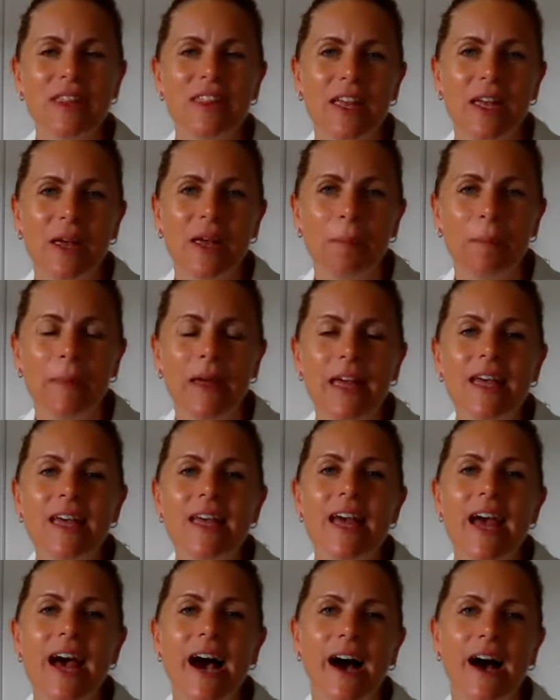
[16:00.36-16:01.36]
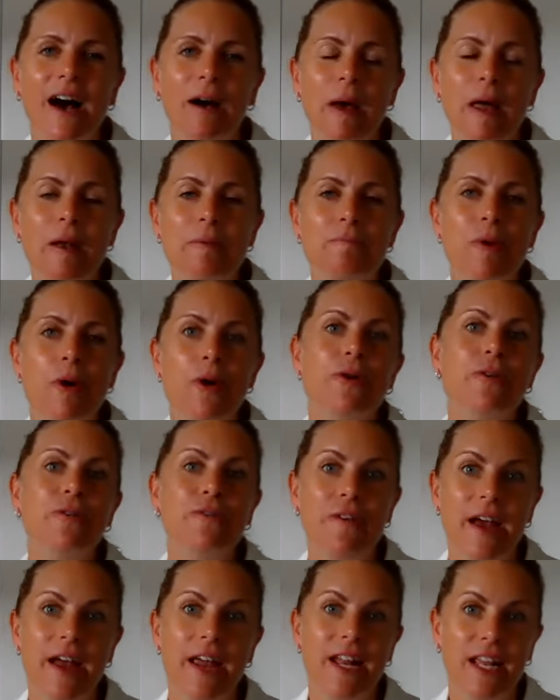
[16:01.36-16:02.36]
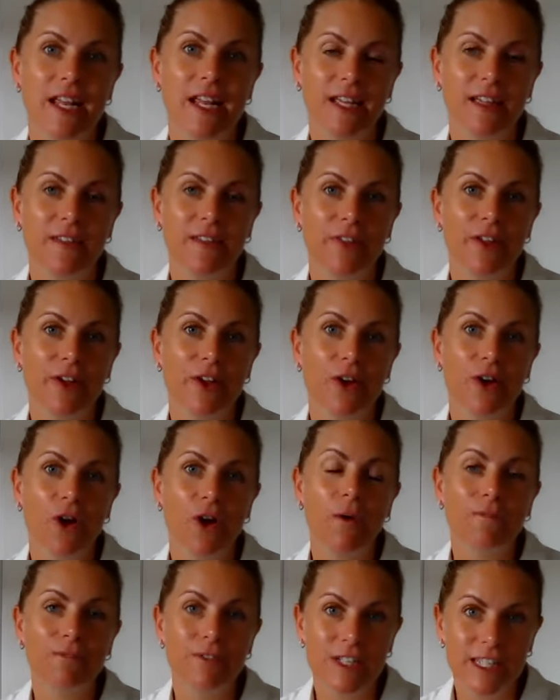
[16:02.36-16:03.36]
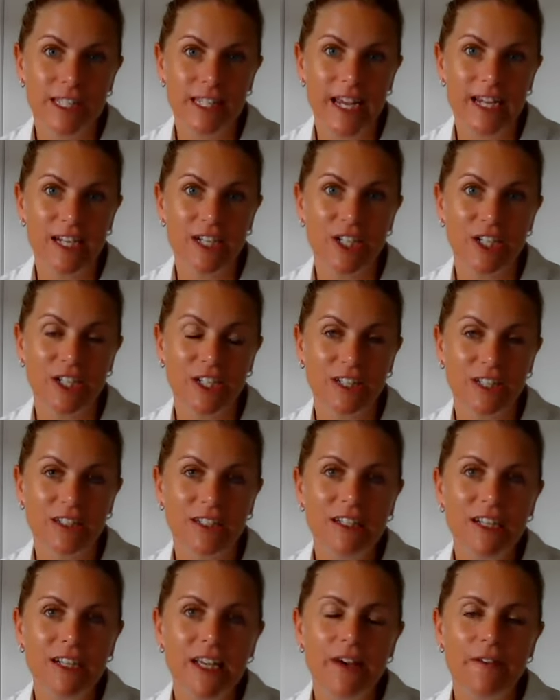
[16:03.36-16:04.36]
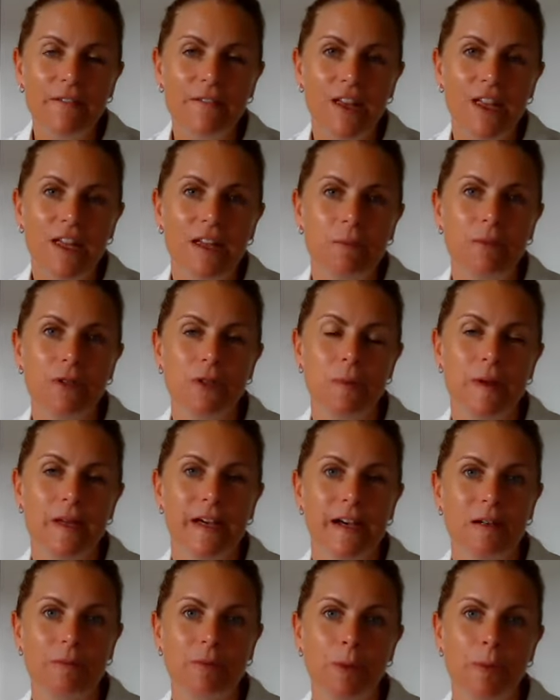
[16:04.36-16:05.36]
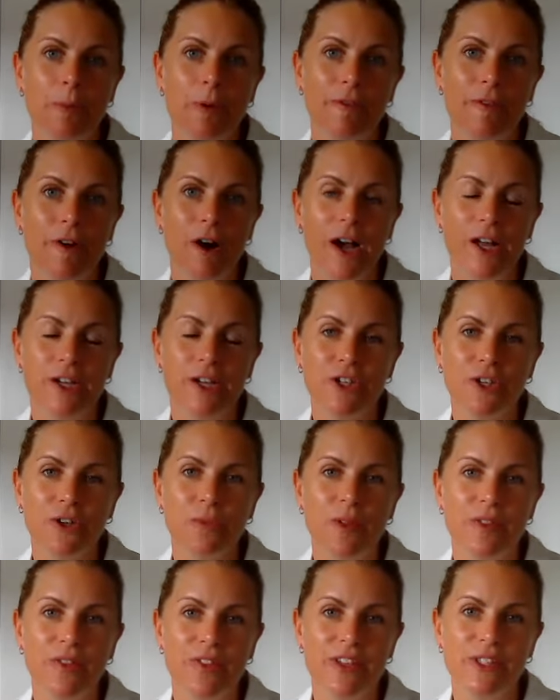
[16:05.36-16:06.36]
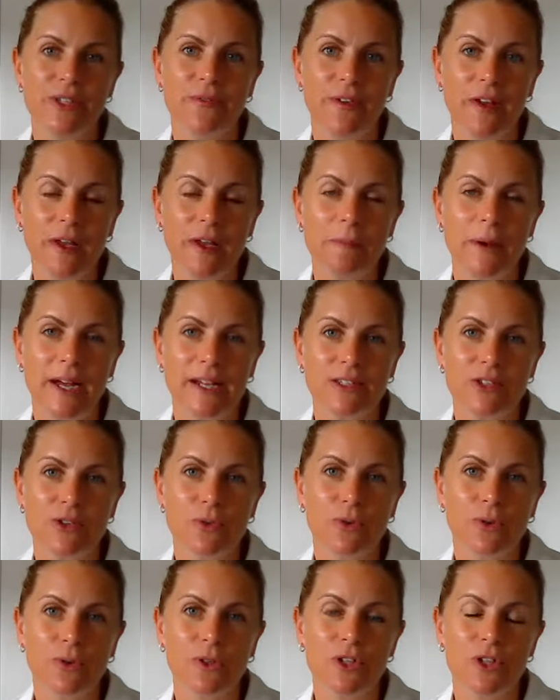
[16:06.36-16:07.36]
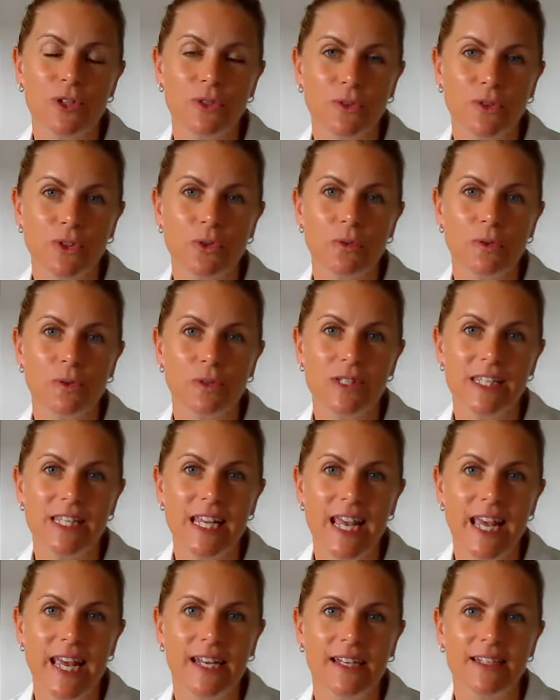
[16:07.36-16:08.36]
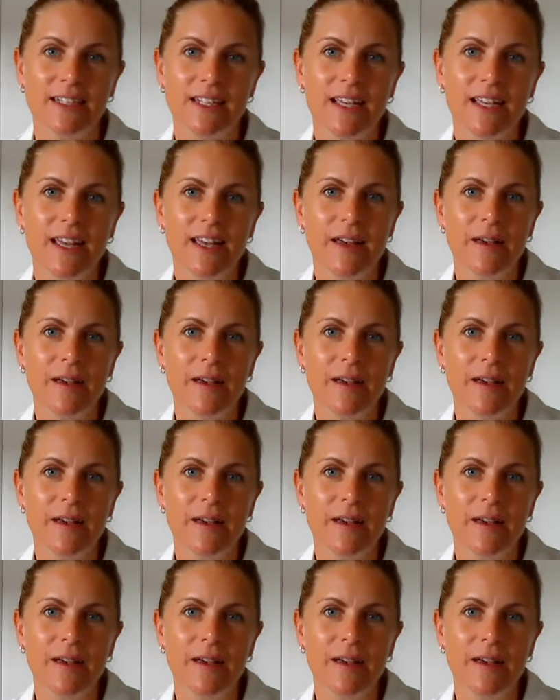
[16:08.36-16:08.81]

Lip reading: with him and motivating the conversation for him to be able to provide you with this feedback is crucial towards the end.